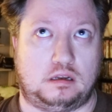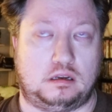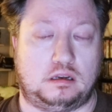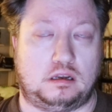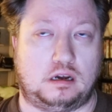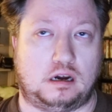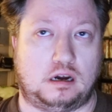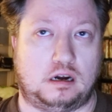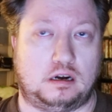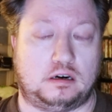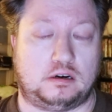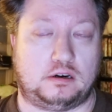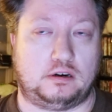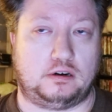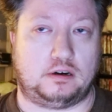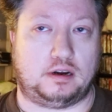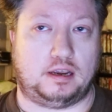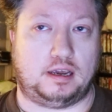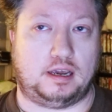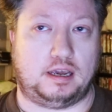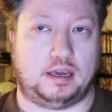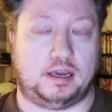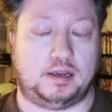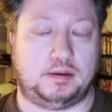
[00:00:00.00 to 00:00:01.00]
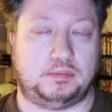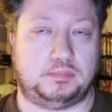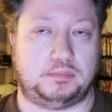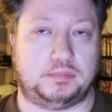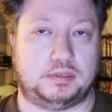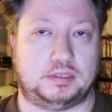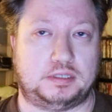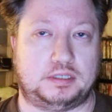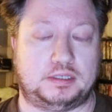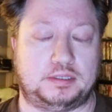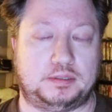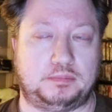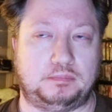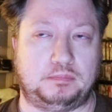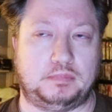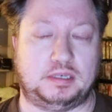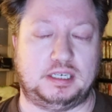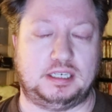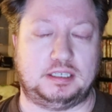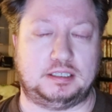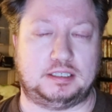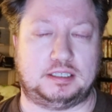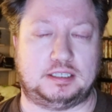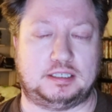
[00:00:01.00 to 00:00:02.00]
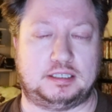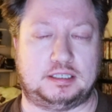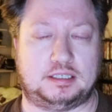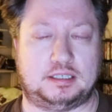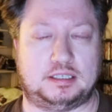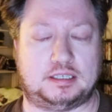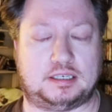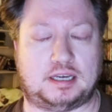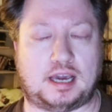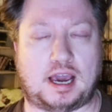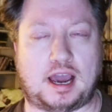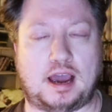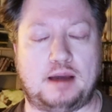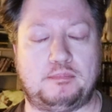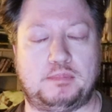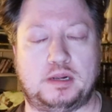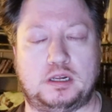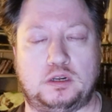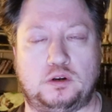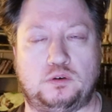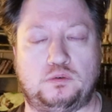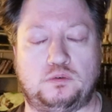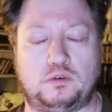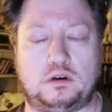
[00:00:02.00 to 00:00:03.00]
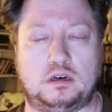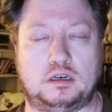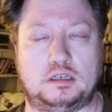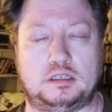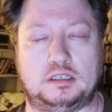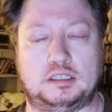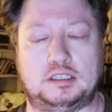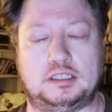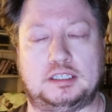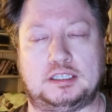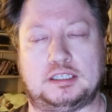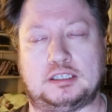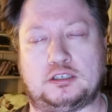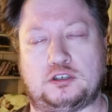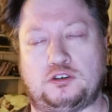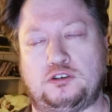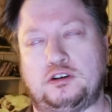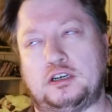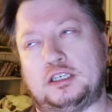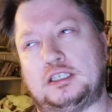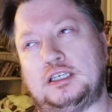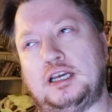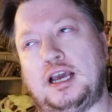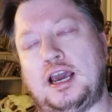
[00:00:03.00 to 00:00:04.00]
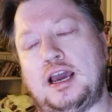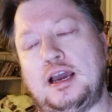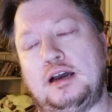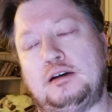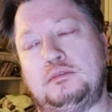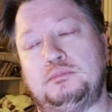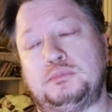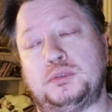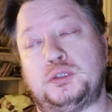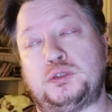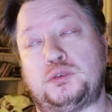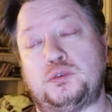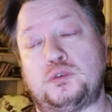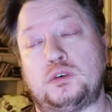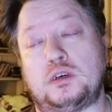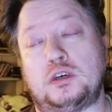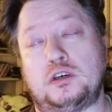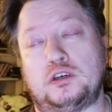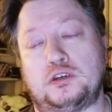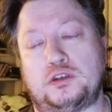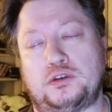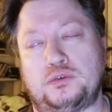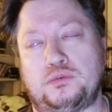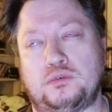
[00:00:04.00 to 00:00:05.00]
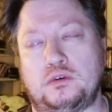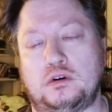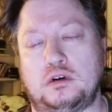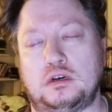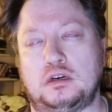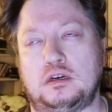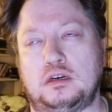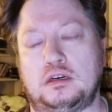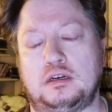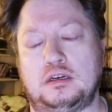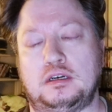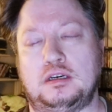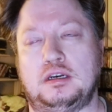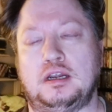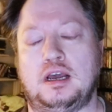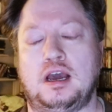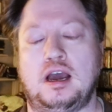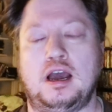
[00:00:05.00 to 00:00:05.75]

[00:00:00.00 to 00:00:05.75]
The Hunger Games meets Cabin Woods, Chris Hemsworth one.